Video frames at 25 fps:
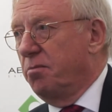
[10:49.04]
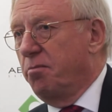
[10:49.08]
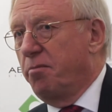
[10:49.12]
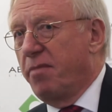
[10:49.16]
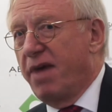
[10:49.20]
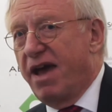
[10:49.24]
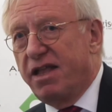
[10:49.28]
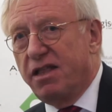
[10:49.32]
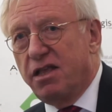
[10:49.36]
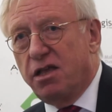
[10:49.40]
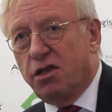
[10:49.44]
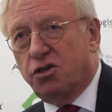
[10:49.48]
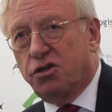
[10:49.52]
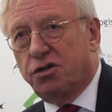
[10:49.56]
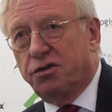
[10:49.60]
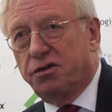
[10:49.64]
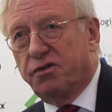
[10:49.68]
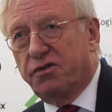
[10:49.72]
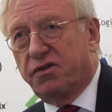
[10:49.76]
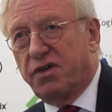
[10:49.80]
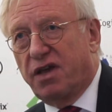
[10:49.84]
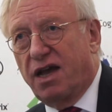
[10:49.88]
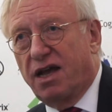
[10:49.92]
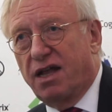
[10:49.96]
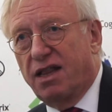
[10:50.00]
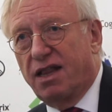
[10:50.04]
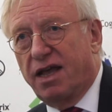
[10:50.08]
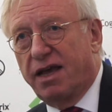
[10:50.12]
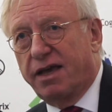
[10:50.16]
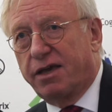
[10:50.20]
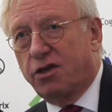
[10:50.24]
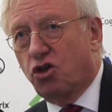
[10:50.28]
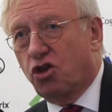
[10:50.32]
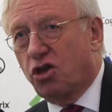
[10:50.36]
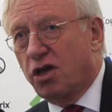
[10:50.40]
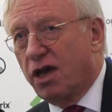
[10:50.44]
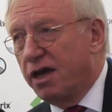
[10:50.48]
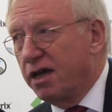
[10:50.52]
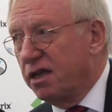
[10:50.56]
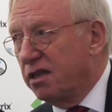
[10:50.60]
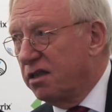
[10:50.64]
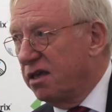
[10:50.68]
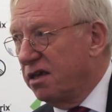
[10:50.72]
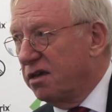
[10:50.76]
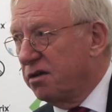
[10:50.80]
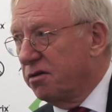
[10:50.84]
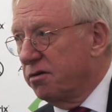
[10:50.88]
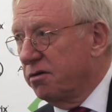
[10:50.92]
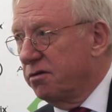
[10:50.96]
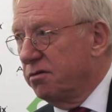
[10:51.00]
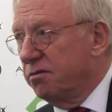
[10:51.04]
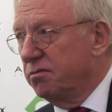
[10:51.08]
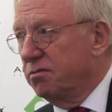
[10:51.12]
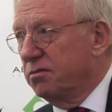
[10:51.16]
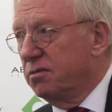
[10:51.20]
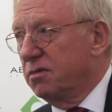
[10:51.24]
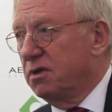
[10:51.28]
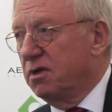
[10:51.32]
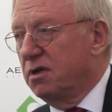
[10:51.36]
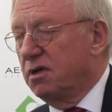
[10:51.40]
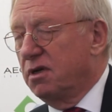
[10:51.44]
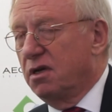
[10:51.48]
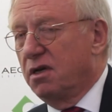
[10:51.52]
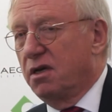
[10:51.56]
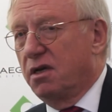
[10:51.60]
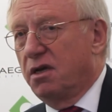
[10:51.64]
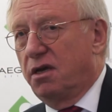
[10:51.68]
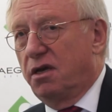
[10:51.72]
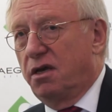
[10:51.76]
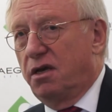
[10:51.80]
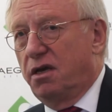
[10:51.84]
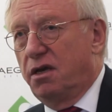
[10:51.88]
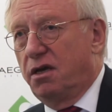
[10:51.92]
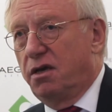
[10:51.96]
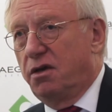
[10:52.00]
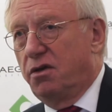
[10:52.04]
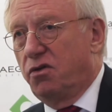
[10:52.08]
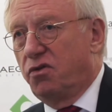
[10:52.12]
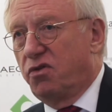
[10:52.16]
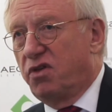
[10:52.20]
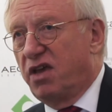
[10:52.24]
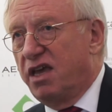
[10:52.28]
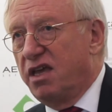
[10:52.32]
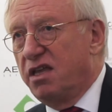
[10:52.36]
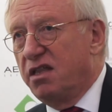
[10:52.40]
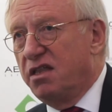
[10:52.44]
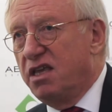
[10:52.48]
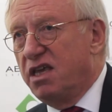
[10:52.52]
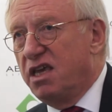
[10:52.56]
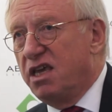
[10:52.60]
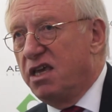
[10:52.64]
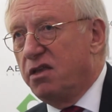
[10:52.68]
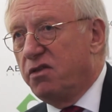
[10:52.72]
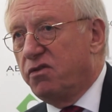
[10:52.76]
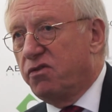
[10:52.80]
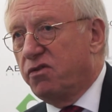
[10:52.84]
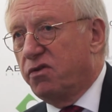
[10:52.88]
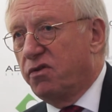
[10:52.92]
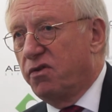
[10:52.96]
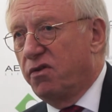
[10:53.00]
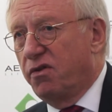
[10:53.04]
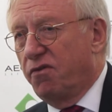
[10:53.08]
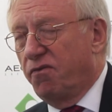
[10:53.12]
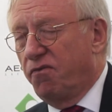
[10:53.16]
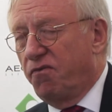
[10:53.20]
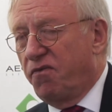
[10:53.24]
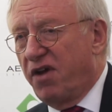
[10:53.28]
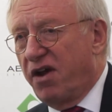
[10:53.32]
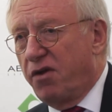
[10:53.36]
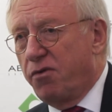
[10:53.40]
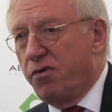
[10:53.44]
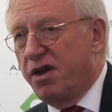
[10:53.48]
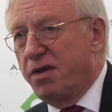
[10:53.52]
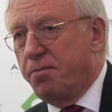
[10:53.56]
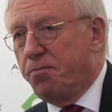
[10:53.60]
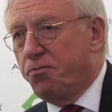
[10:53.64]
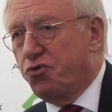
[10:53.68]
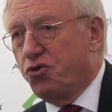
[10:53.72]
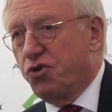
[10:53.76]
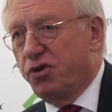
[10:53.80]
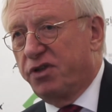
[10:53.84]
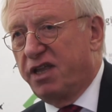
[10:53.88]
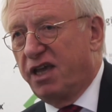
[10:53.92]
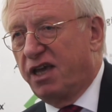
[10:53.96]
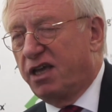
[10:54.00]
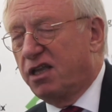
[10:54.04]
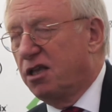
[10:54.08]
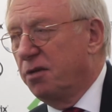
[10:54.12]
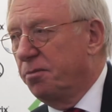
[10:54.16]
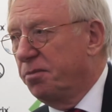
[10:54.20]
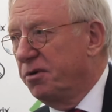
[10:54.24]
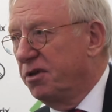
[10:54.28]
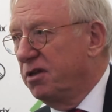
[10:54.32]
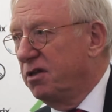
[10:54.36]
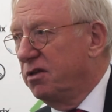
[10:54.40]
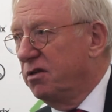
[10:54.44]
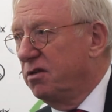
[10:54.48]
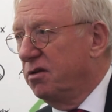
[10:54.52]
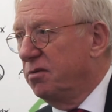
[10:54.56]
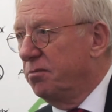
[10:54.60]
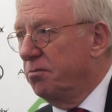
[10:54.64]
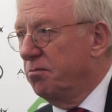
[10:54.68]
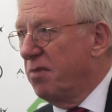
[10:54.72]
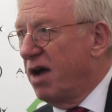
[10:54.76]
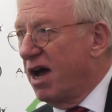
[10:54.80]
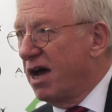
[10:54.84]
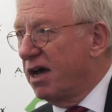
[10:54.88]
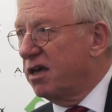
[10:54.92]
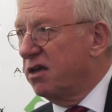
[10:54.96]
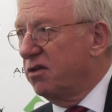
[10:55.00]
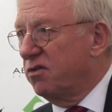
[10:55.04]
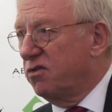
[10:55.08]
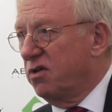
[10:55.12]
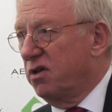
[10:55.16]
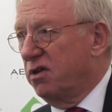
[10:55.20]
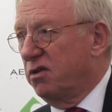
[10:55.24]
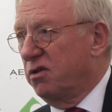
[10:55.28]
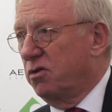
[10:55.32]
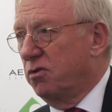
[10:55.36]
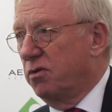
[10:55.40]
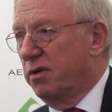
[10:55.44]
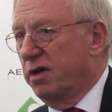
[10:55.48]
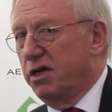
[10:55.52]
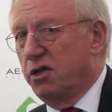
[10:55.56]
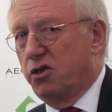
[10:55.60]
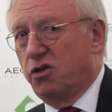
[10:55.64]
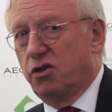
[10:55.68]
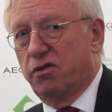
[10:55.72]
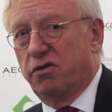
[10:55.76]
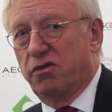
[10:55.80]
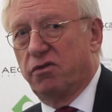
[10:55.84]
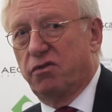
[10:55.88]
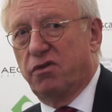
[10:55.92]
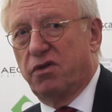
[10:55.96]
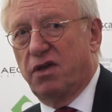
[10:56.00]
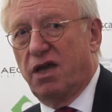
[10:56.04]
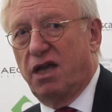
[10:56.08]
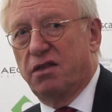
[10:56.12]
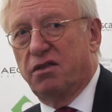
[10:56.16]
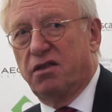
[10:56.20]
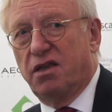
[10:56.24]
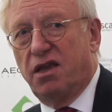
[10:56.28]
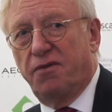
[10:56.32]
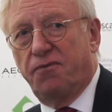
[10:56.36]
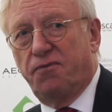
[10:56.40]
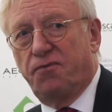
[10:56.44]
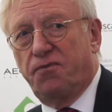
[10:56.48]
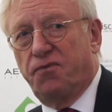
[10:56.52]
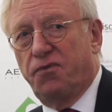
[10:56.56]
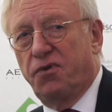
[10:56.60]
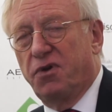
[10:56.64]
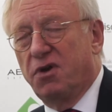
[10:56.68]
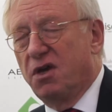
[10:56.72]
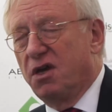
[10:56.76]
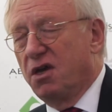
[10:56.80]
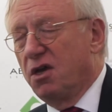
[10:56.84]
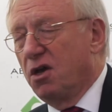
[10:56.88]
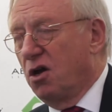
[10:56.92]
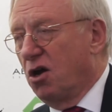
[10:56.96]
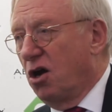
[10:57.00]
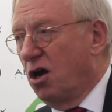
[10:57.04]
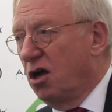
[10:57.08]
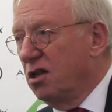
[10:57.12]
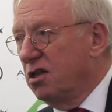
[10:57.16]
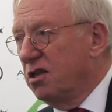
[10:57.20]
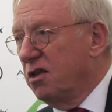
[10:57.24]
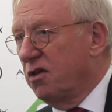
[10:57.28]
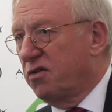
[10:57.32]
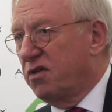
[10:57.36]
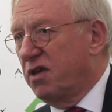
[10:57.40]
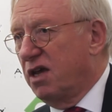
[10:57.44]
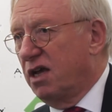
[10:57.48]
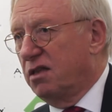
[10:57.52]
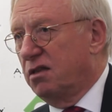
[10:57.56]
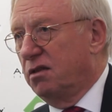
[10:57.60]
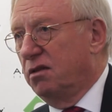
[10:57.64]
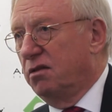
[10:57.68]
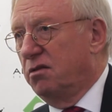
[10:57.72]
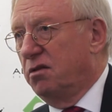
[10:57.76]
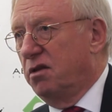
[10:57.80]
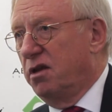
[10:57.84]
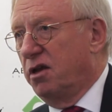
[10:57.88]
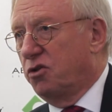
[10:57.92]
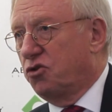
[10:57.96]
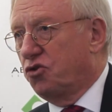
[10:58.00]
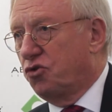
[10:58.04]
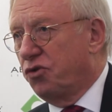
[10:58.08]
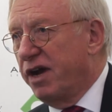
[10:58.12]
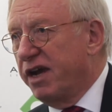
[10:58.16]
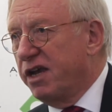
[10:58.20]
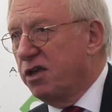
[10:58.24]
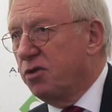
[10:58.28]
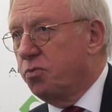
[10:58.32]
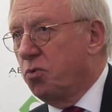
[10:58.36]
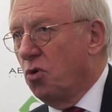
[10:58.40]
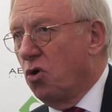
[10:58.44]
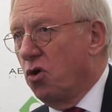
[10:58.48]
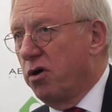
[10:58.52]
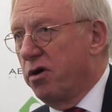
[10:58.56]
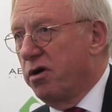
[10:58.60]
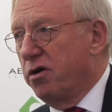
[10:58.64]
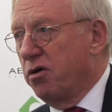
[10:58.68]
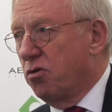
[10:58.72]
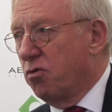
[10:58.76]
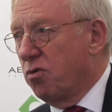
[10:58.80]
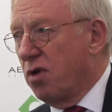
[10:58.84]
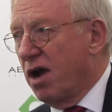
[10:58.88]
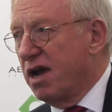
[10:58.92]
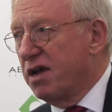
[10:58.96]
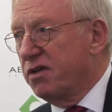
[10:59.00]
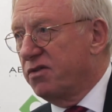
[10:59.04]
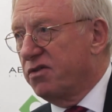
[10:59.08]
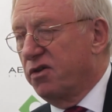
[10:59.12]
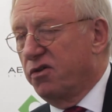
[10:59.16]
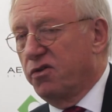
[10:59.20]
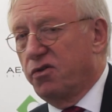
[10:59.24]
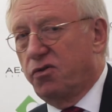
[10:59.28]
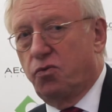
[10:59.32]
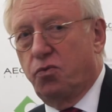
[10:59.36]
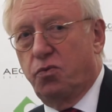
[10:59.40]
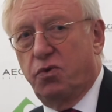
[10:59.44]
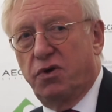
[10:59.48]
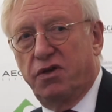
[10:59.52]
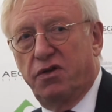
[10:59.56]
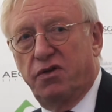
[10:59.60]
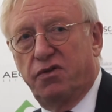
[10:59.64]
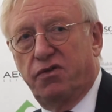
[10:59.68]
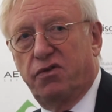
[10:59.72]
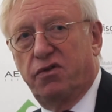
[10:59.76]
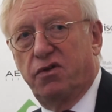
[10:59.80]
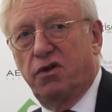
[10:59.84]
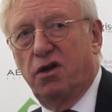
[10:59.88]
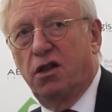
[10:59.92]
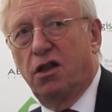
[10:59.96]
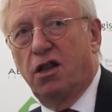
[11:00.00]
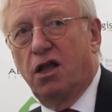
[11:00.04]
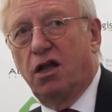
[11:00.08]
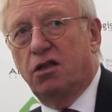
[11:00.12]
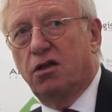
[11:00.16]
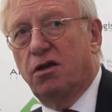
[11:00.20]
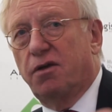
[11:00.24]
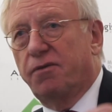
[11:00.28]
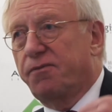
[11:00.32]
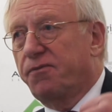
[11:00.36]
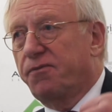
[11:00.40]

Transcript: Managers are like shy deer. They need very predictable market situations. And if all of a sudden a trade war arises with a lot